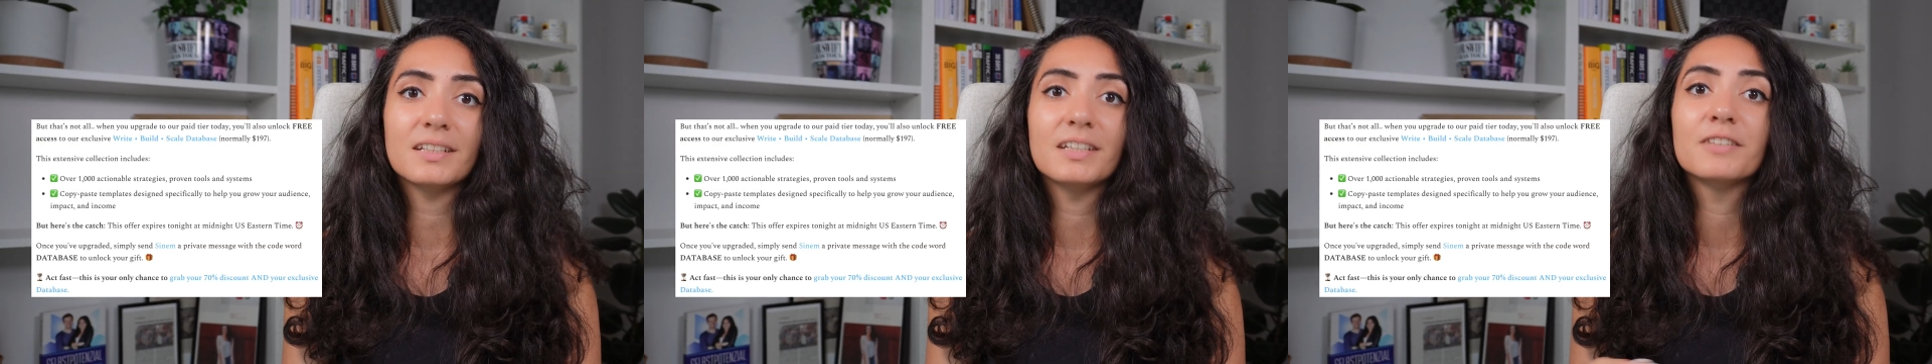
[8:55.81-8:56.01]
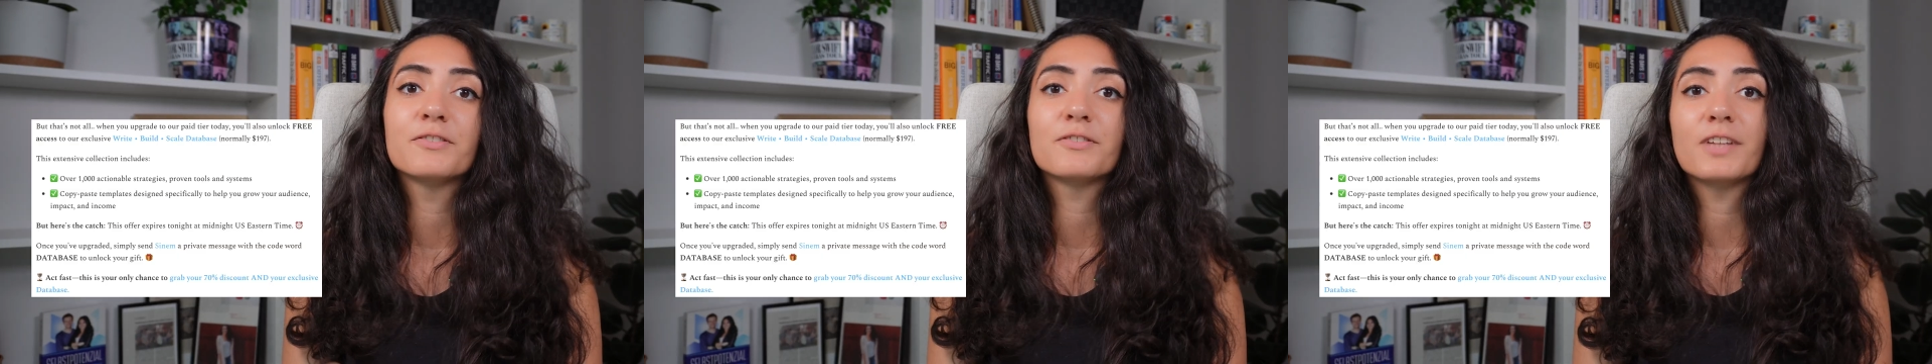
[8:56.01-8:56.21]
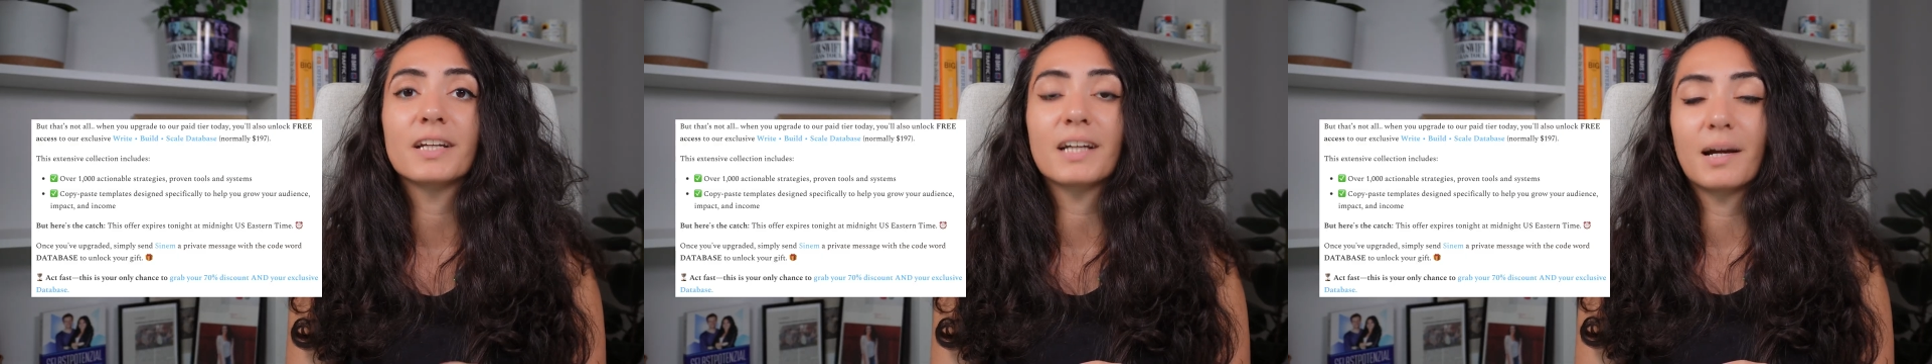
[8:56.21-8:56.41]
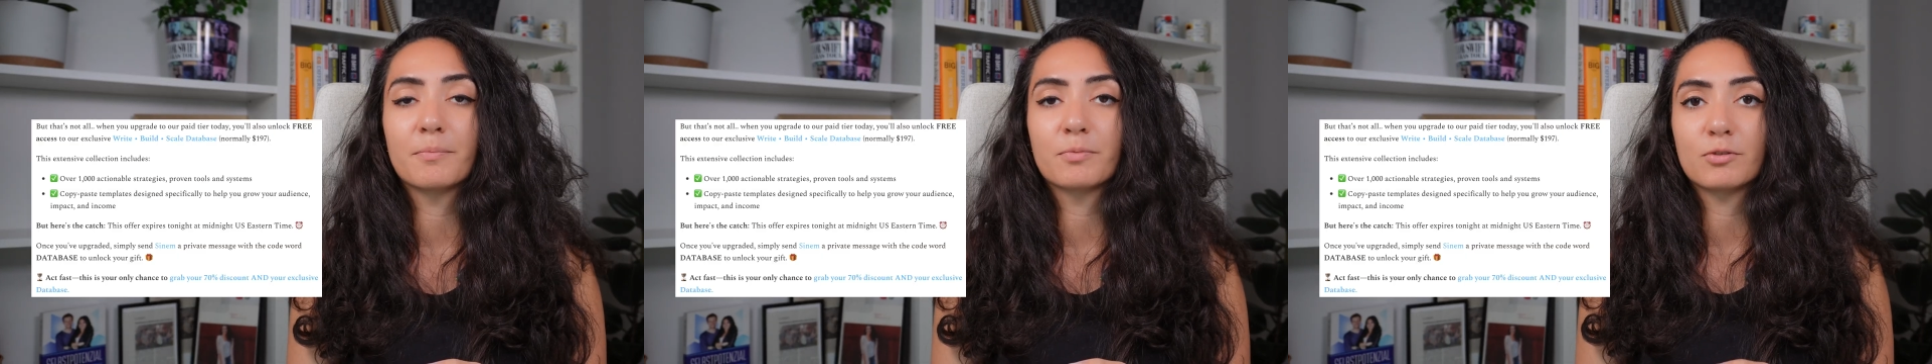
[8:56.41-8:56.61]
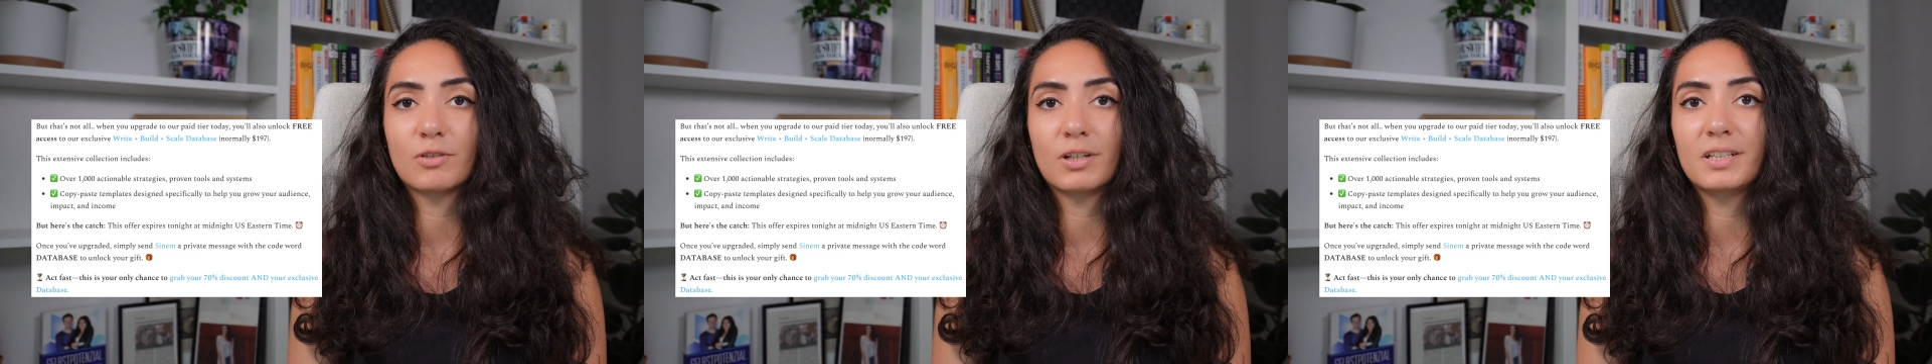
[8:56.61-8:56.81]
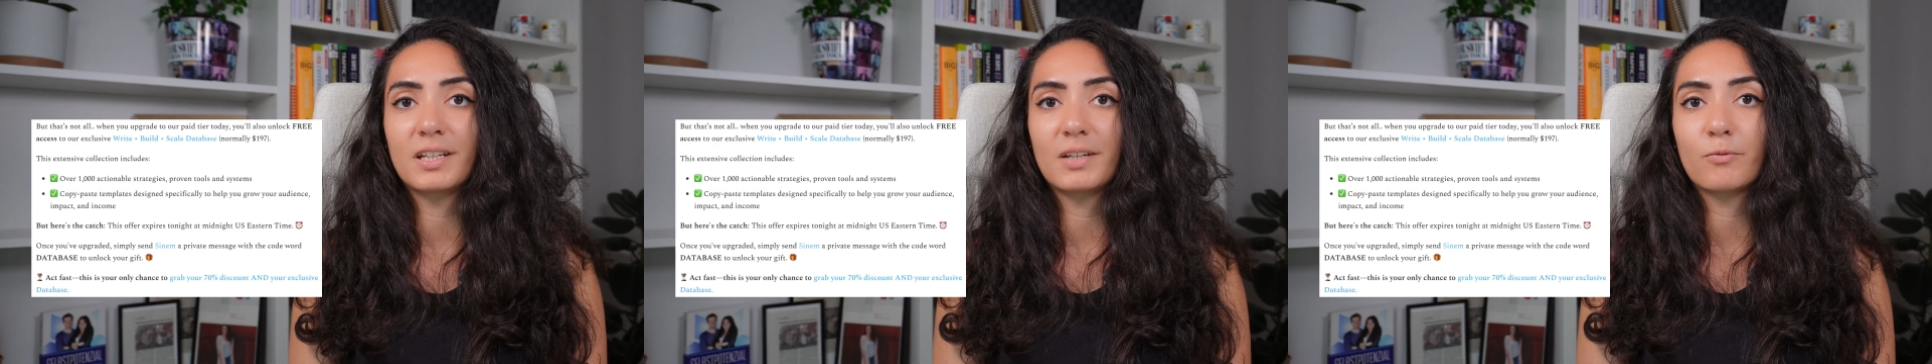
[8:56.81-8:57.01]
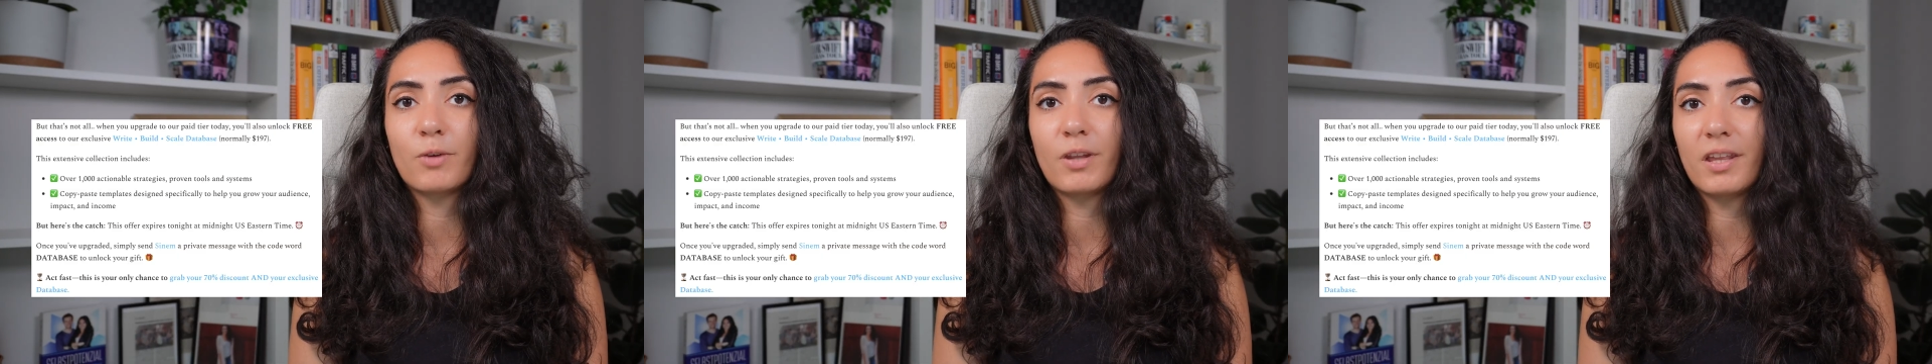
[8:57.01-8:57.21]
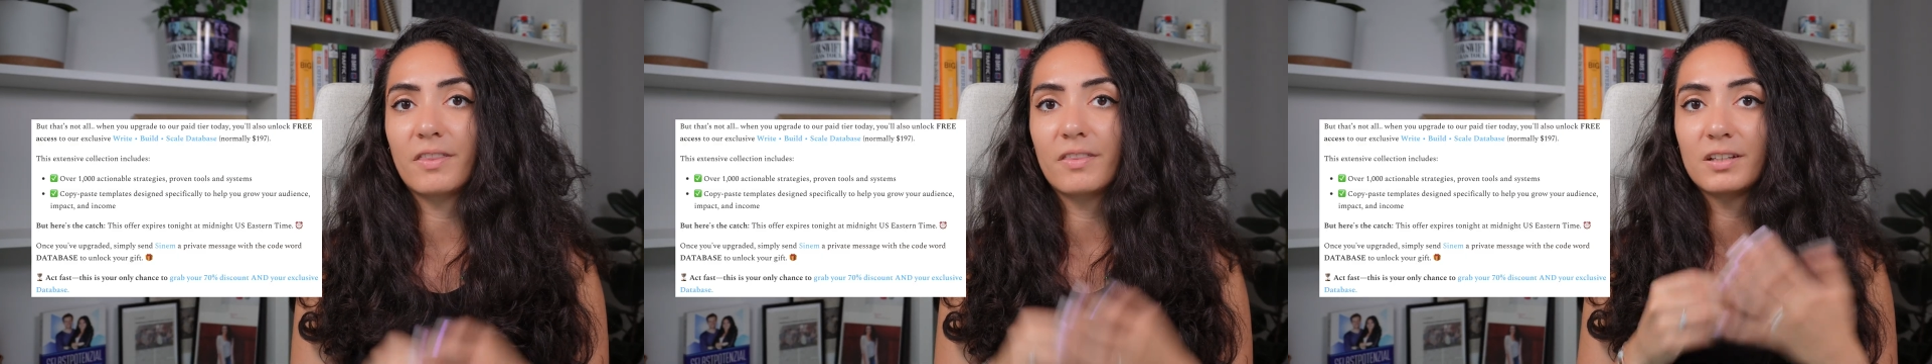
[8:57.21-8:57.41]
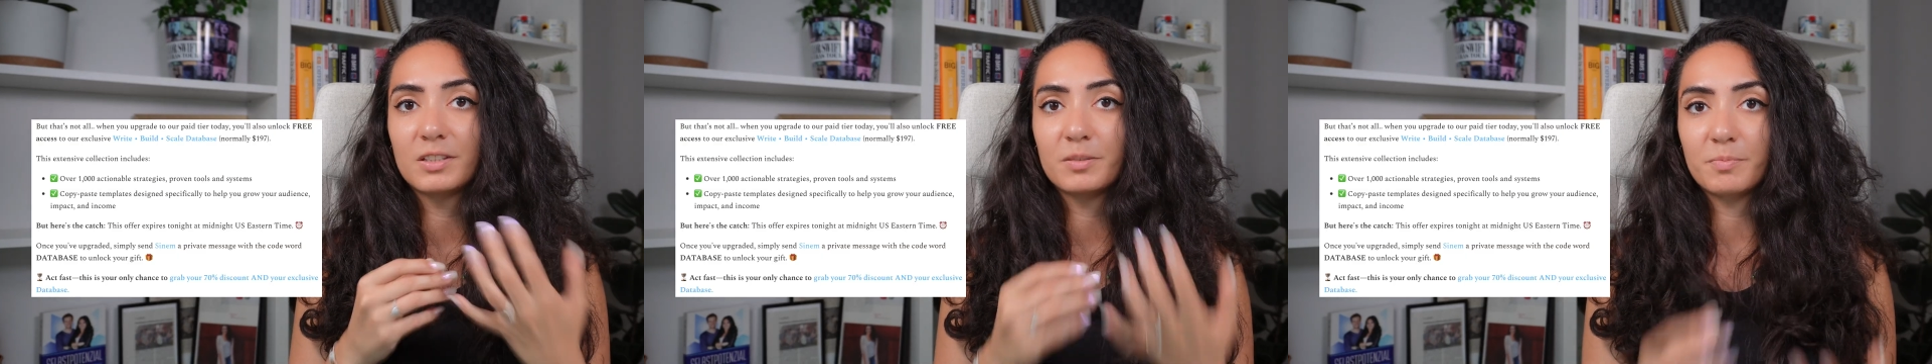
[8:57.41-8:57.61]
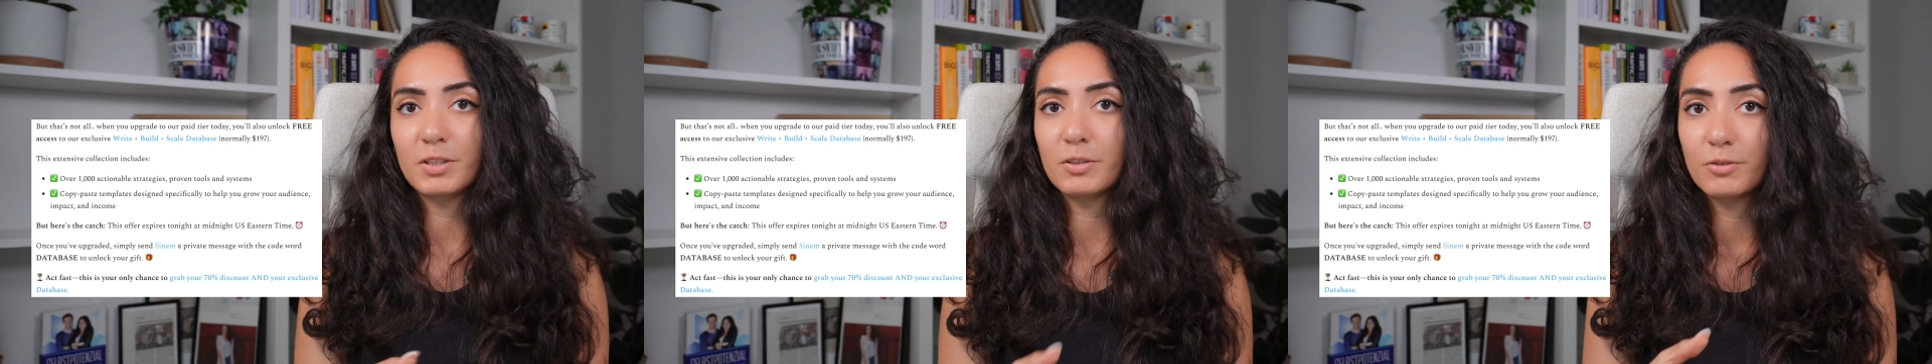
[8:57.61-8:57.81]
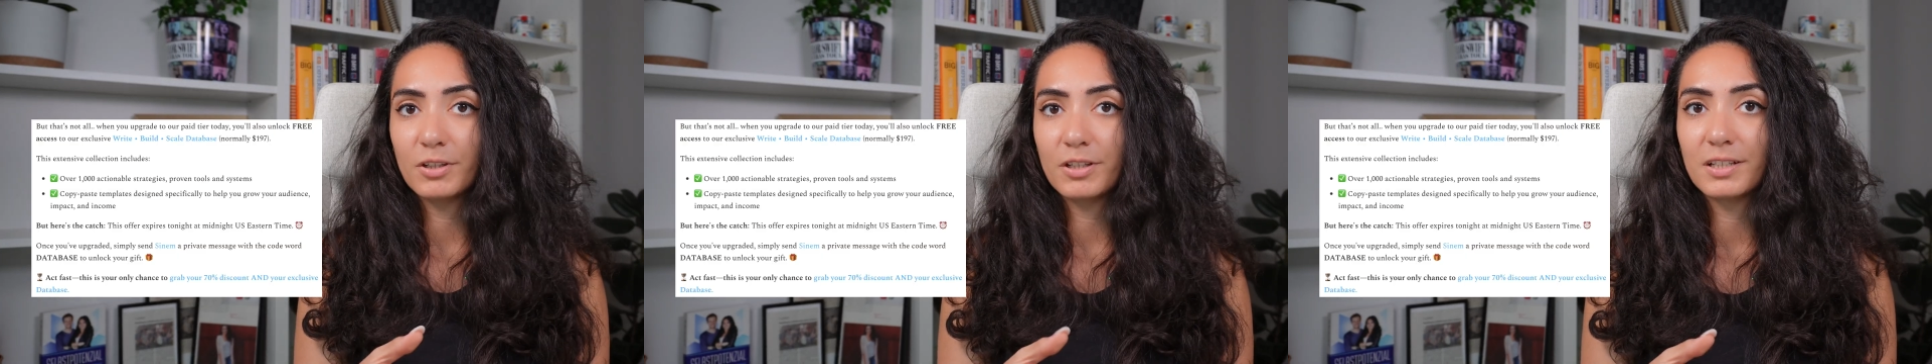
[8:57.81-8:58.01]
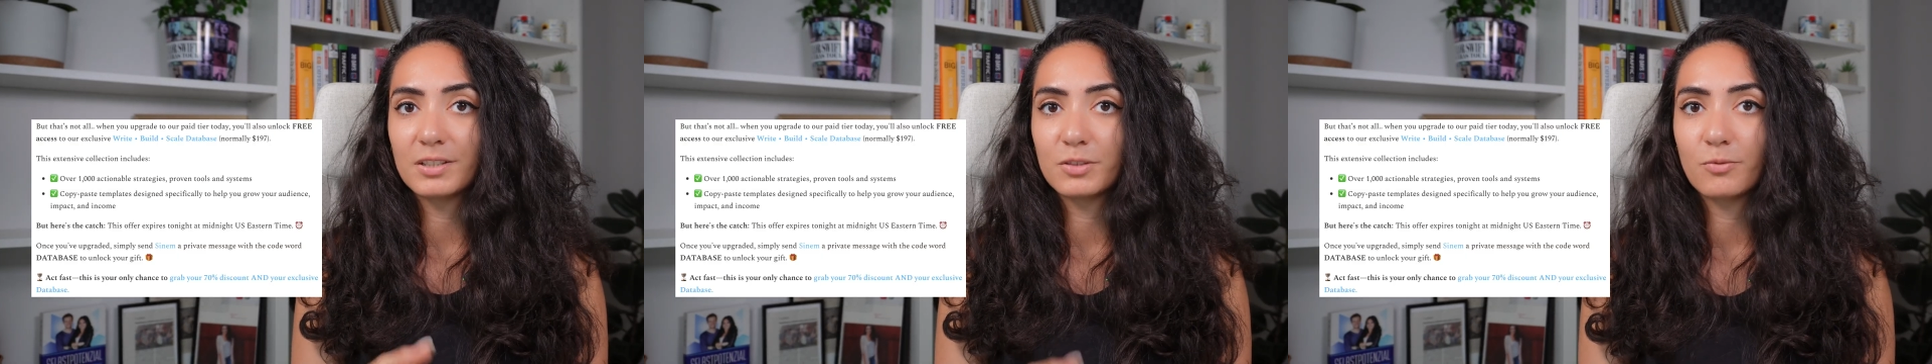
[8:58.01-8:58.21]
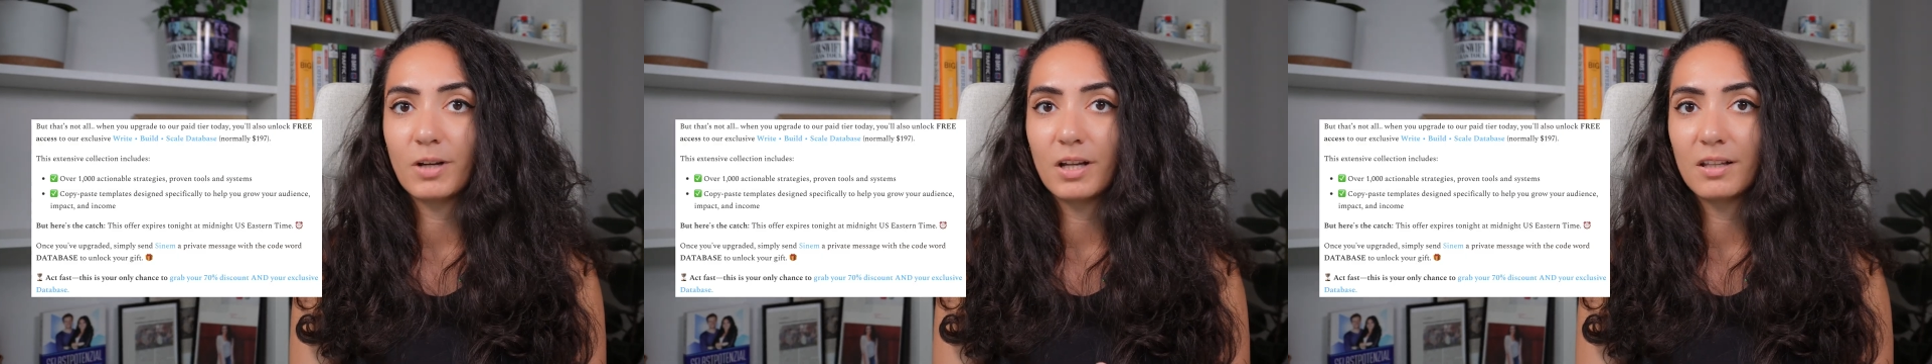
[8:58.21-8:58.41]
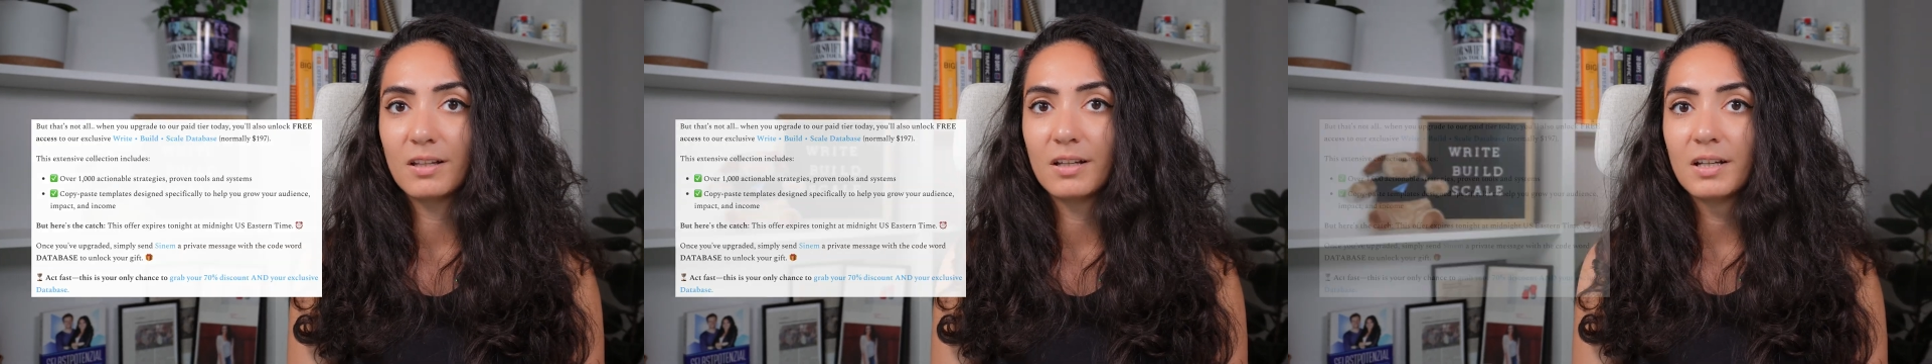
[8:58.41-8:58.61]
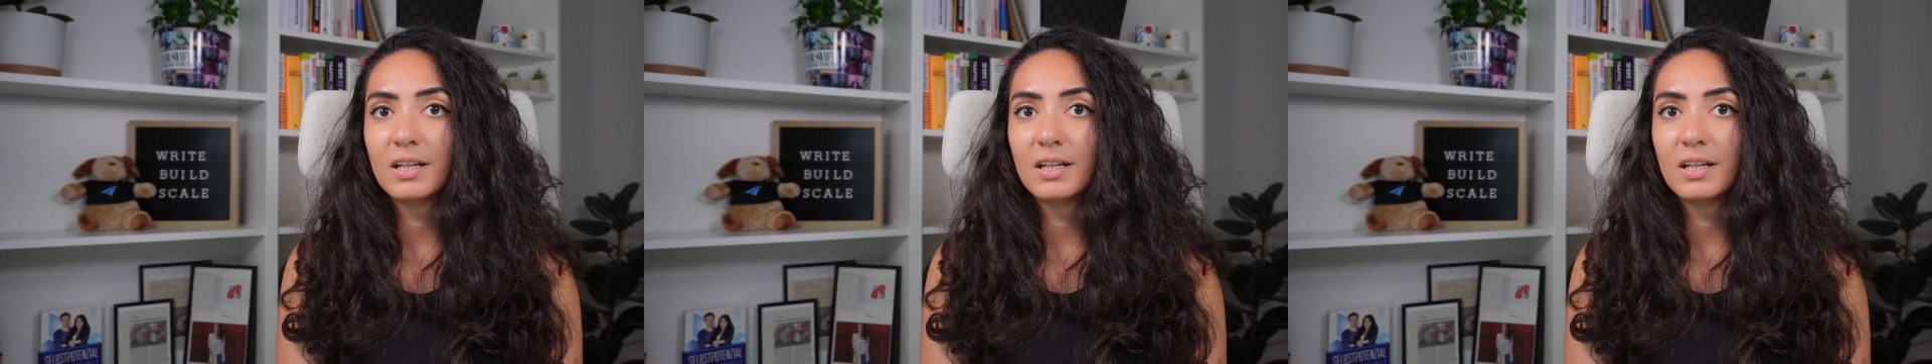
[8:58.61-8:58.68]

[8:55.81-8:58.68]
if they upgraded within this period as well.